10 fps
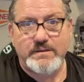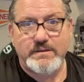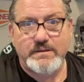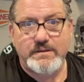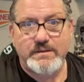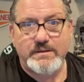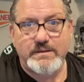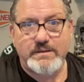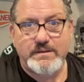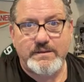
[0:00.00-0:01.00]

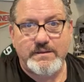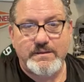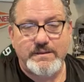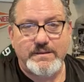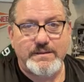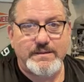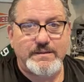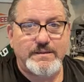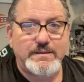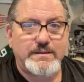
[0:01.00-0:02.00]

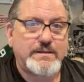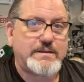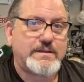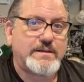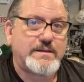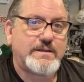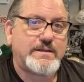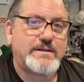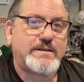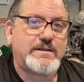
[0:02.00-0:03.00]

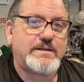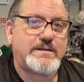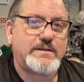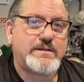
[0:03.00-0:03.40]
(silent)